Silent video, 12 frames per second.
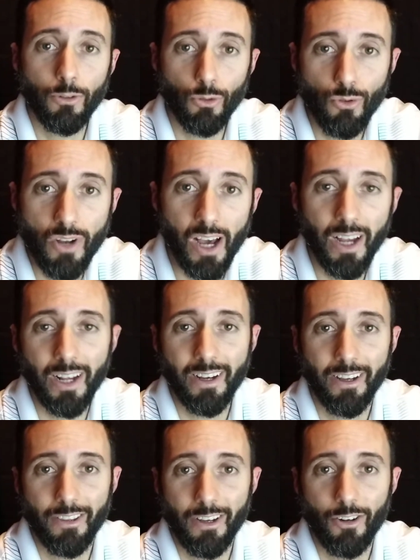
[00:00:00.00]
do not
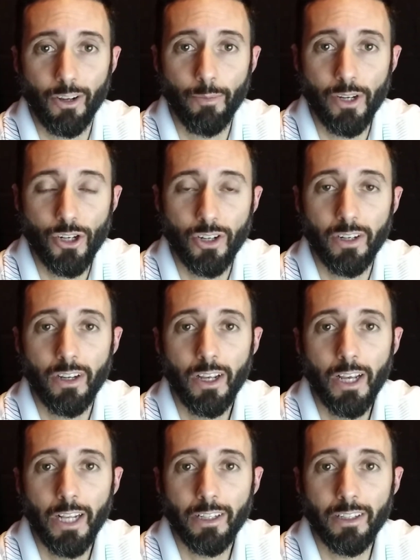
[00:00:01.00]
cut their commission
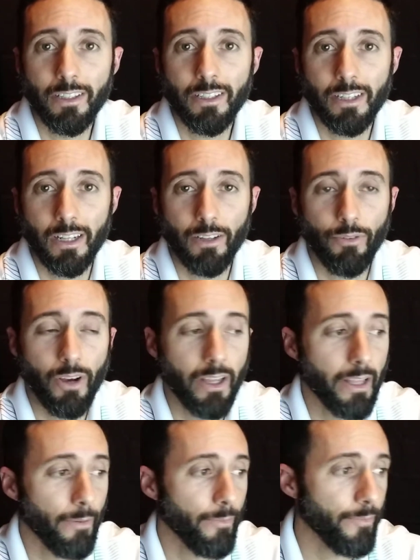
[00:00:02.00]
to
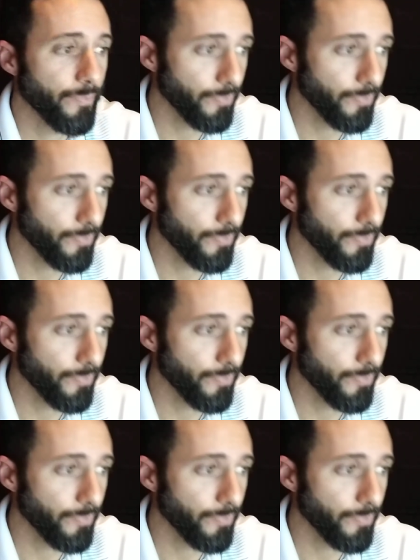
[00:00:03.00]
disincentivize them.